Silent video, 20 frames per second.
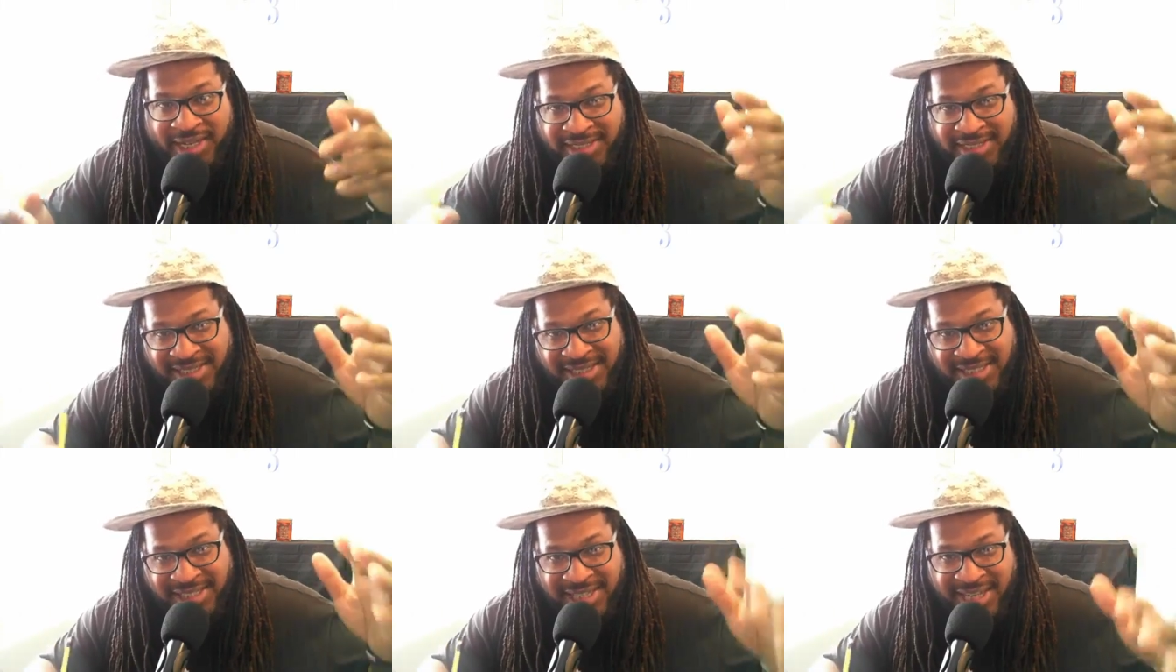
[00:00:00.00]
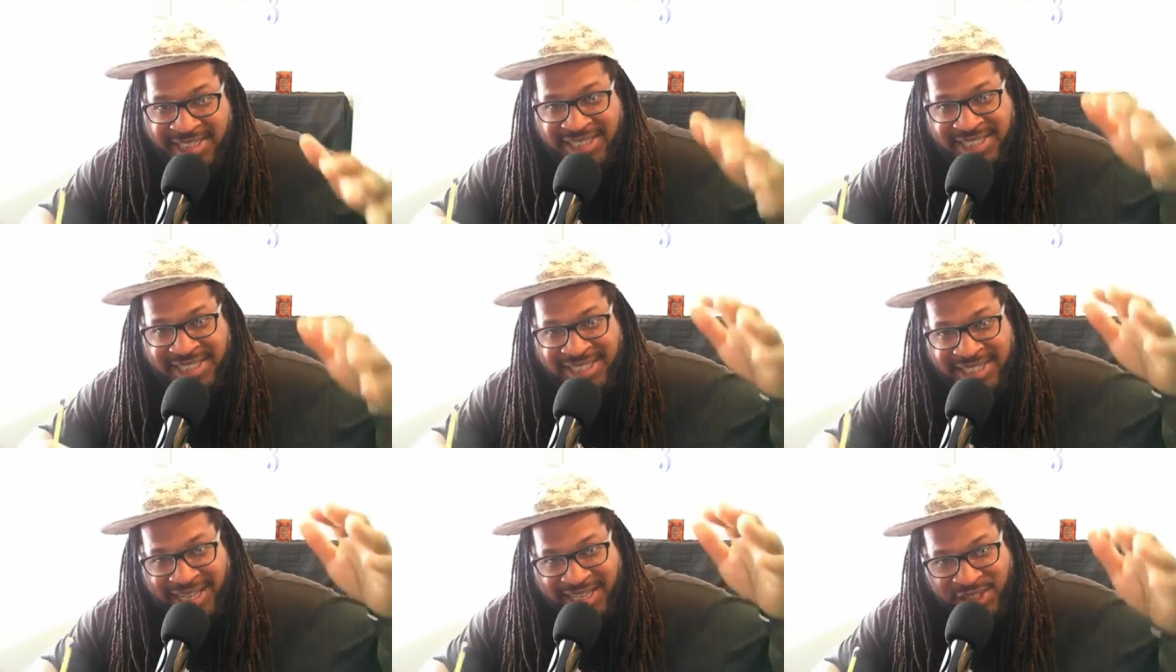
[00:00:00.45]
This is chess
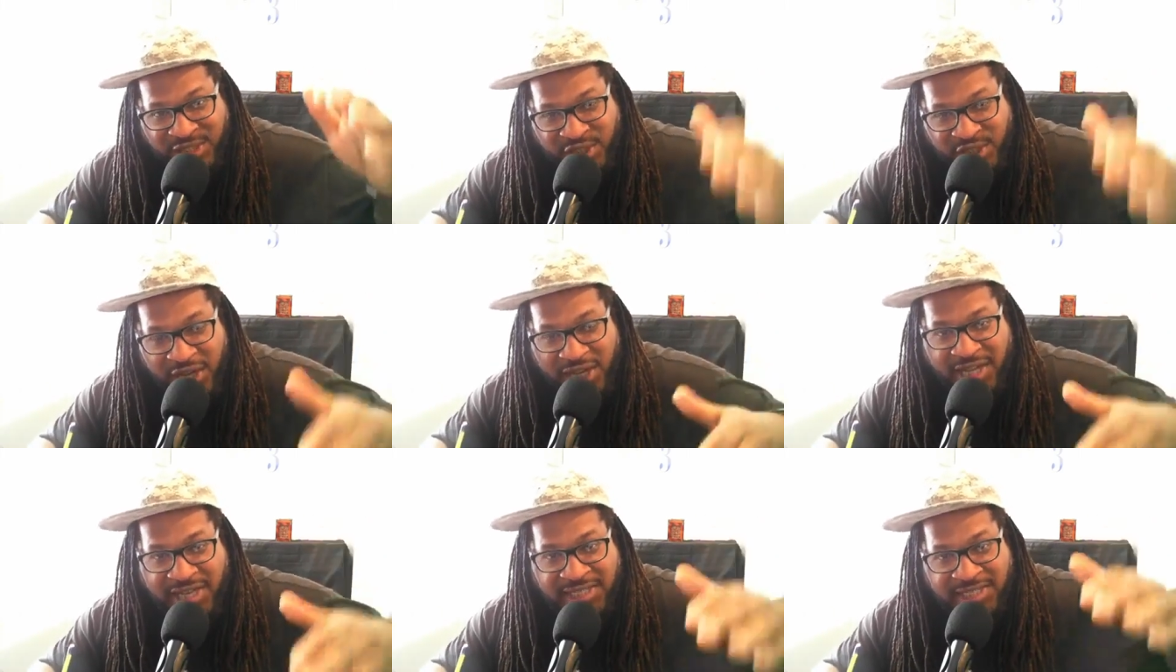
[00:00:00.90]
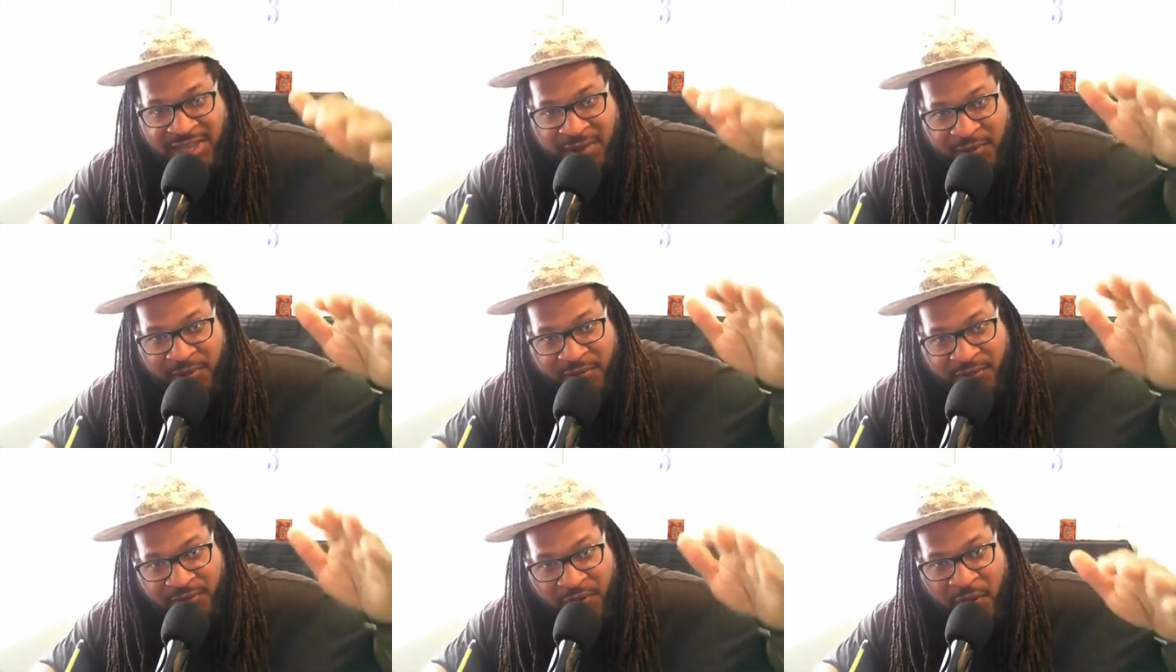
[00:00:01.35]
and not checkers. They
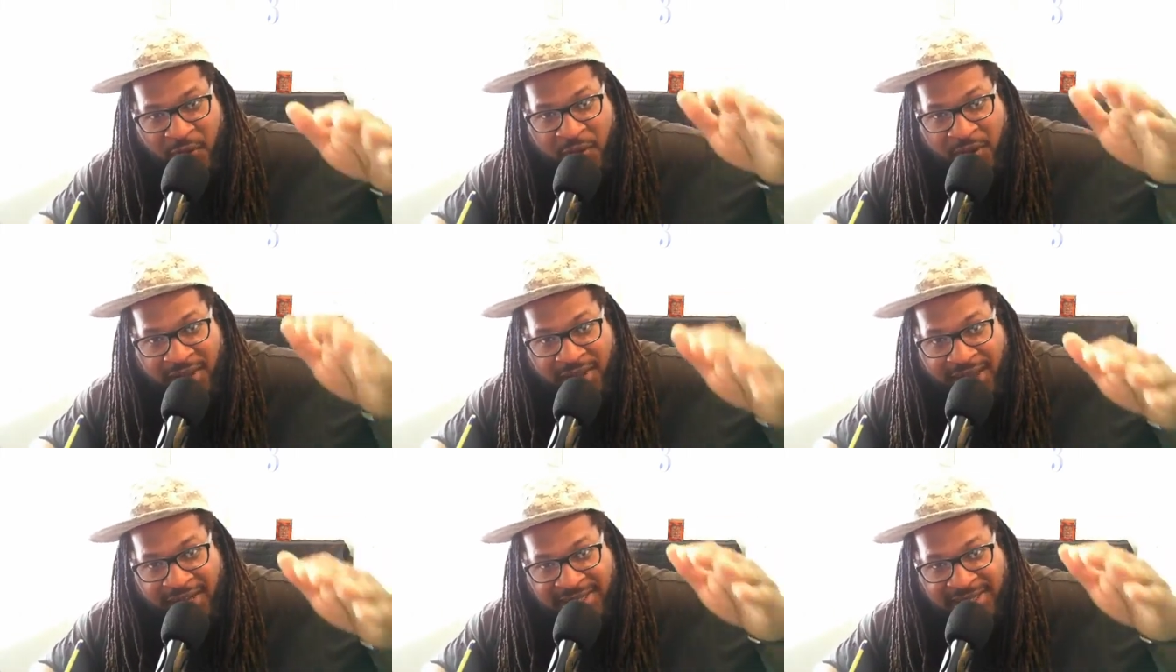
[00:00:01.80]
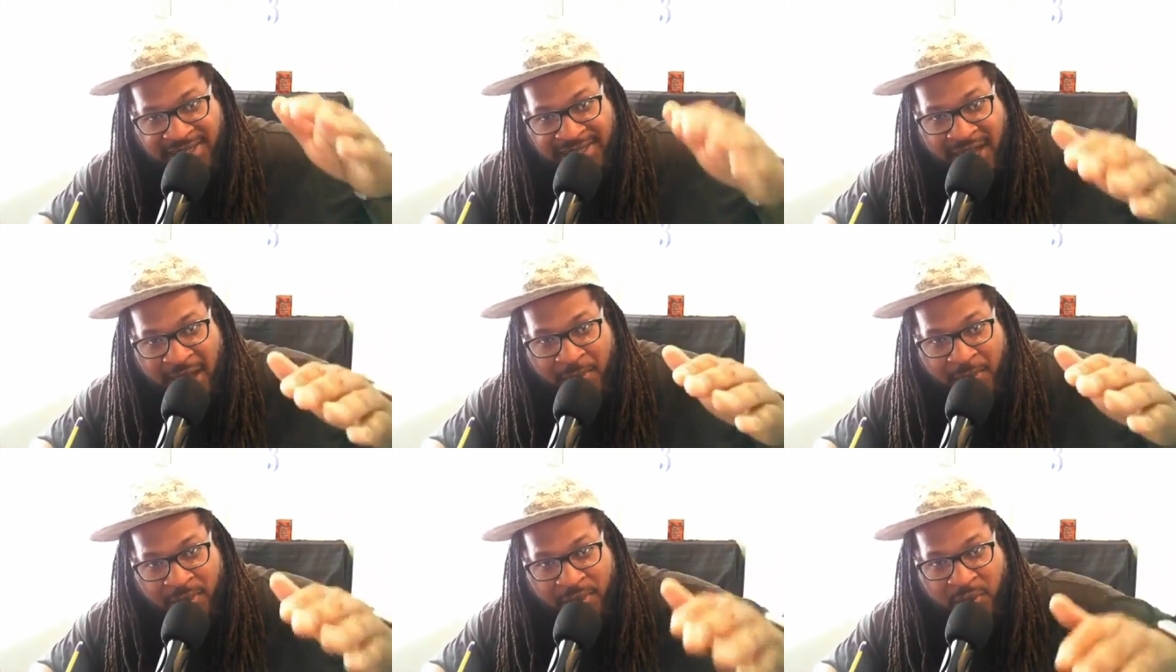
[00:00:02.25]
would fall like
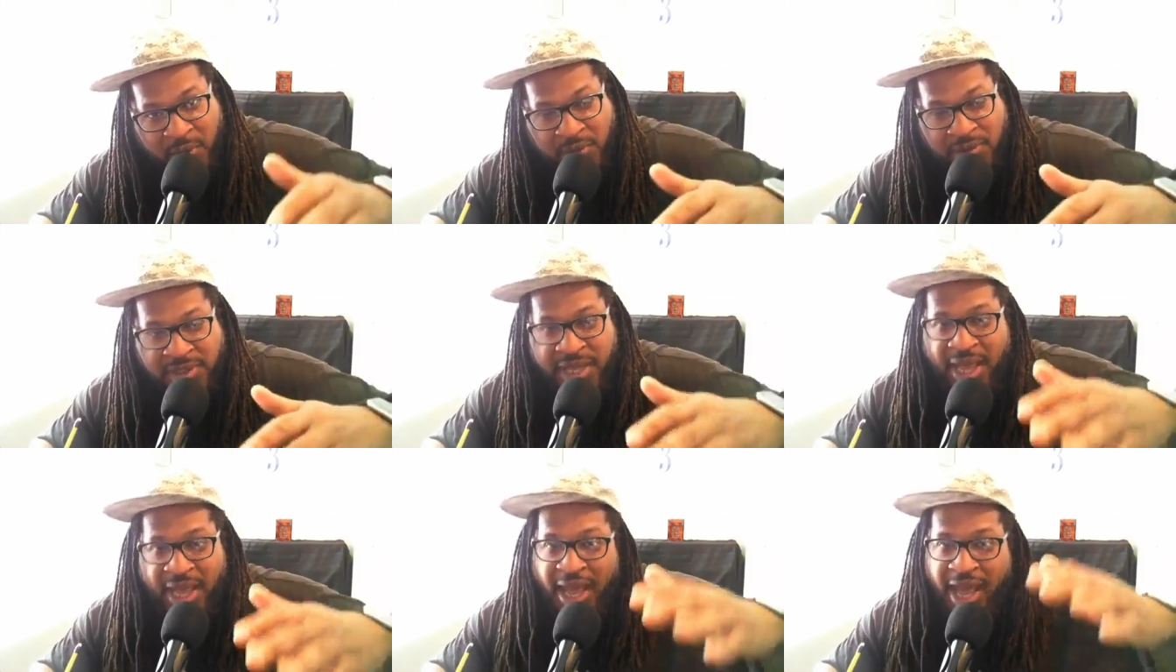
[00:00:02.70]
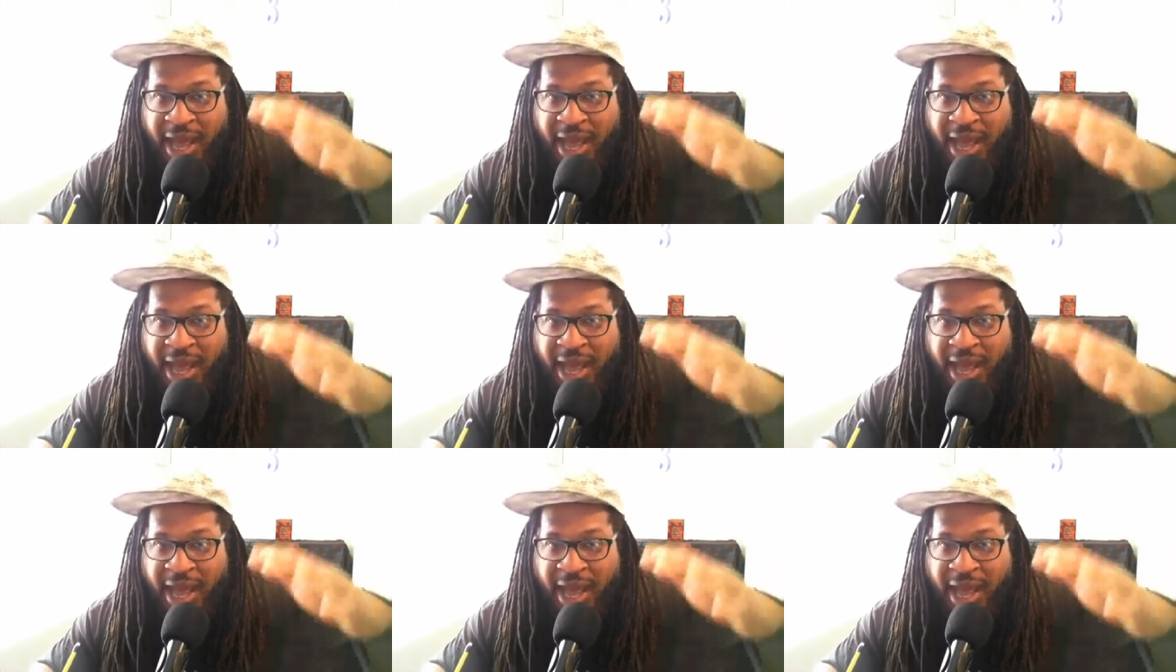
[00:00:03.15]
dominoes.